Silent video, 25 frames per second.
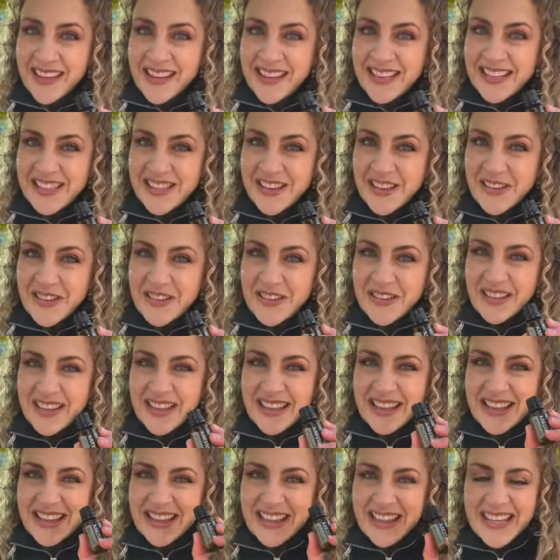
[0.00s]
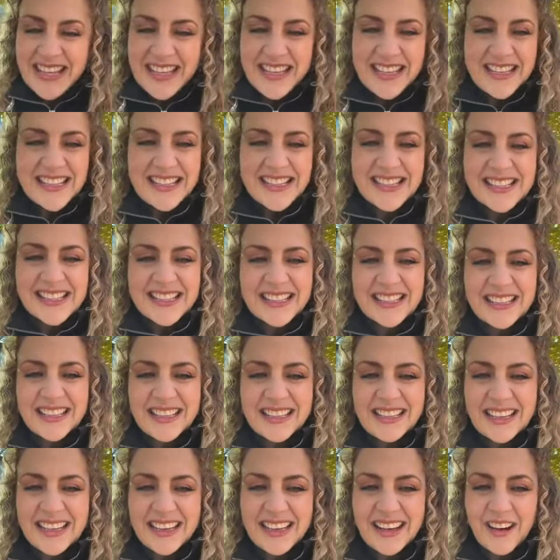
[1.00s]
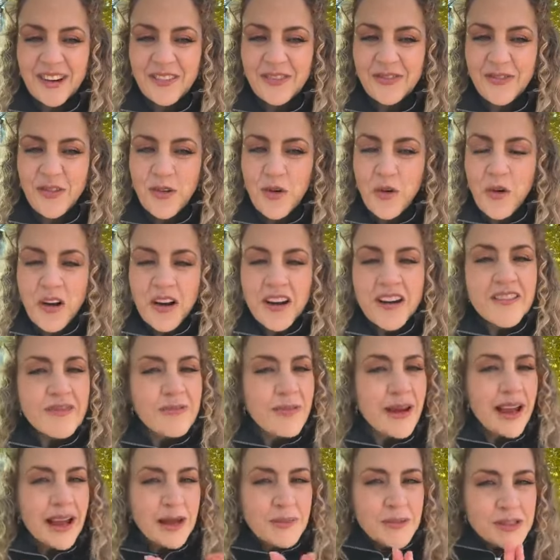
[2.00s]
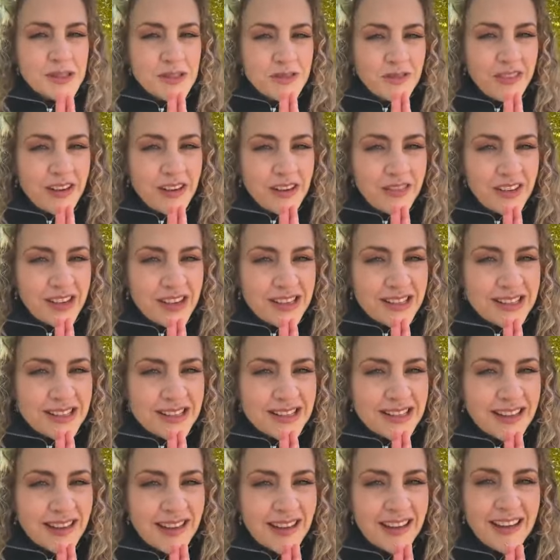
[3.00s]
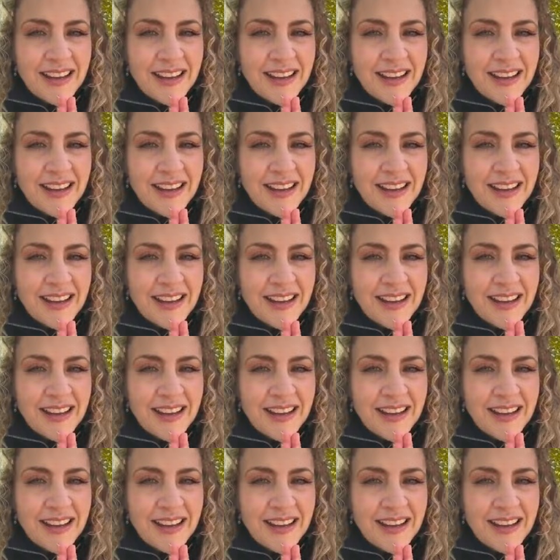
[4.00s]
So these are 4 of my absolute favorites.